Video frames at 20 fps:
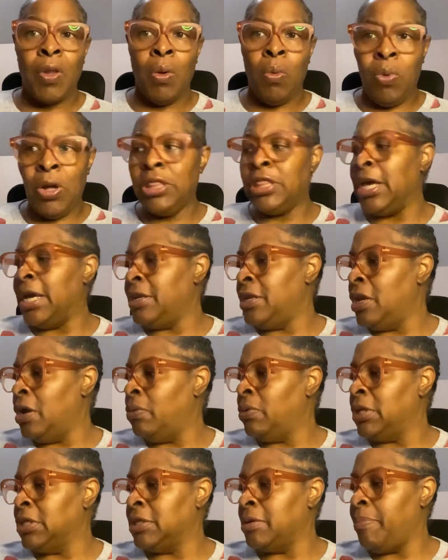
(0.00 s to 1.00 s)
what that
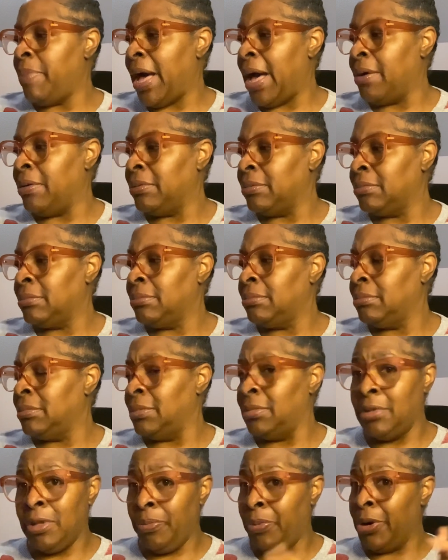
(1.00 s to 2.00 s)
note is about.
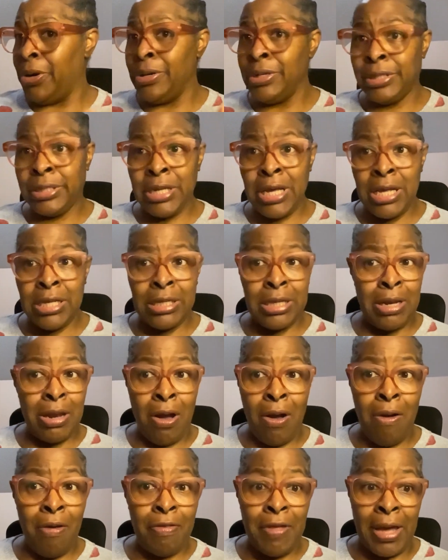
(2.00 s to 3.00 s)
The word says, and
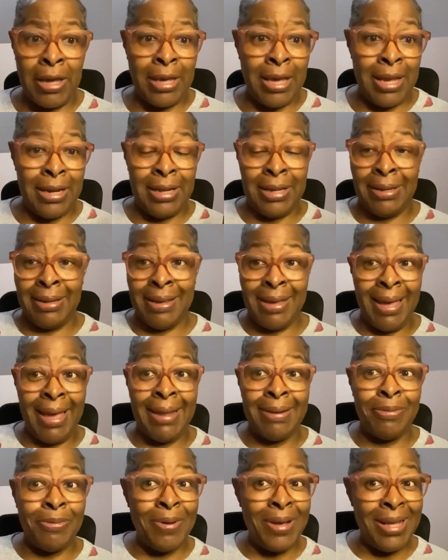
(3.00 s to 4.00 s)
all that
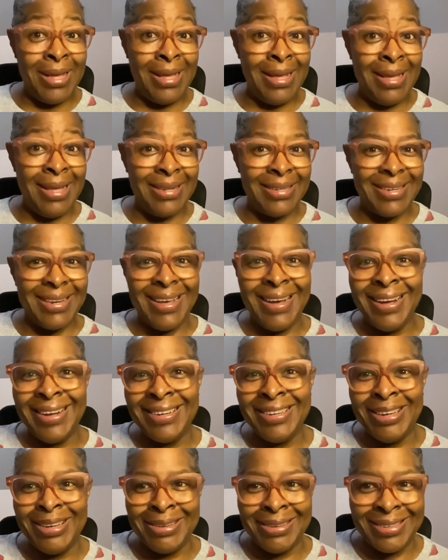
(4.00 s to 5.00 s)
get what?
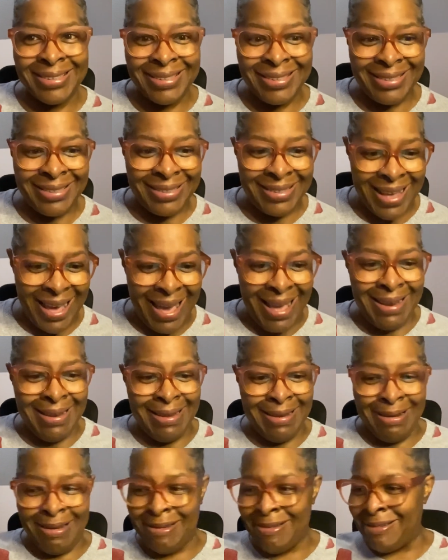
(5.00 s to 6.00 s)

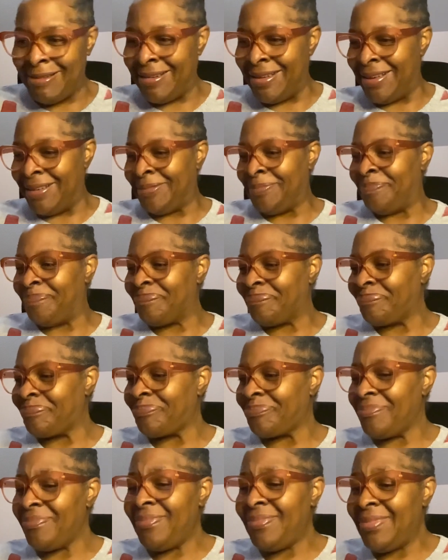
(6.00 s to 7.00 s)
Understanding, honey.
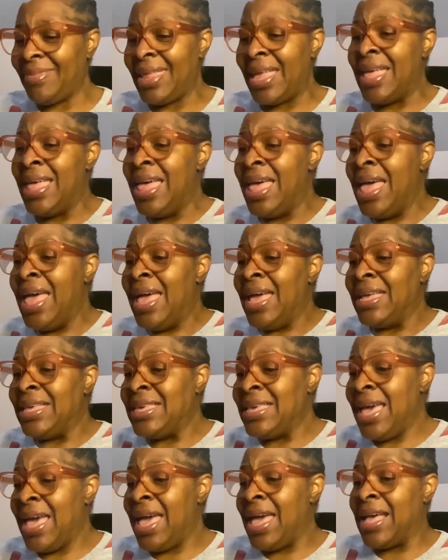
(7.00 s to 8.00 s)

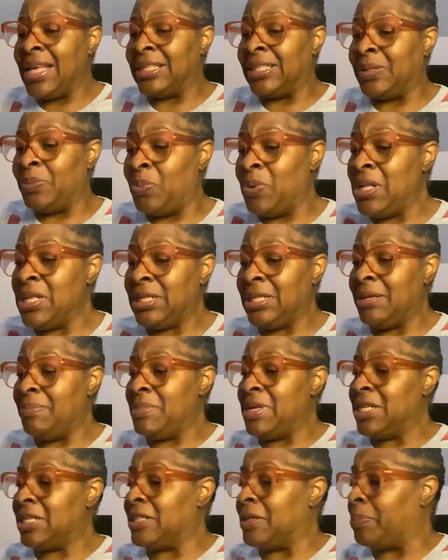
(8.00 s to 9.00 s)
Yes,
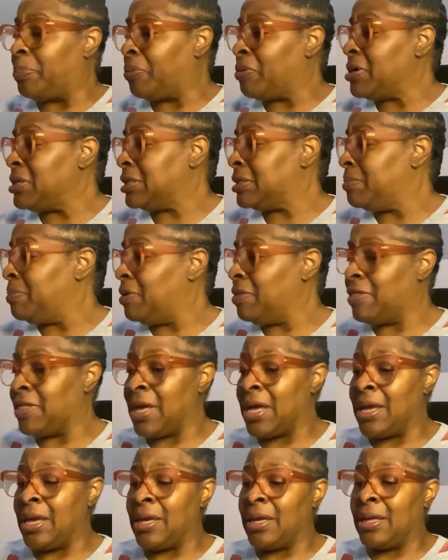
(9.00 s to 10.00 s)
wisdom is the principal
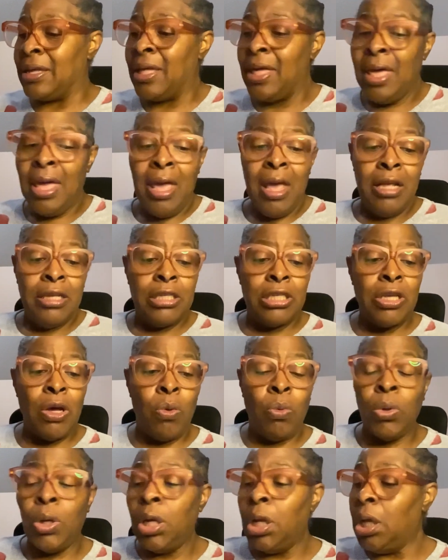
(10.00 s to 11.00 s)
thing.
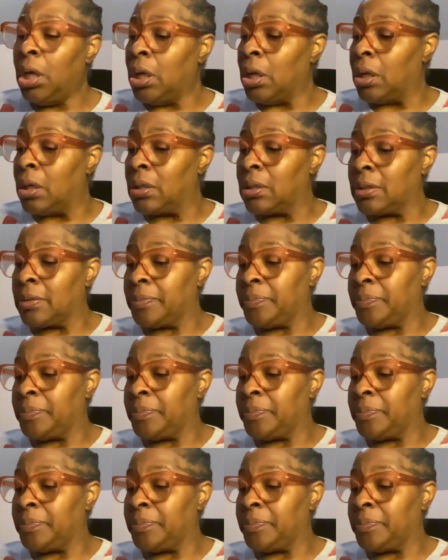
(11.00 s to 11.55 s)
So look,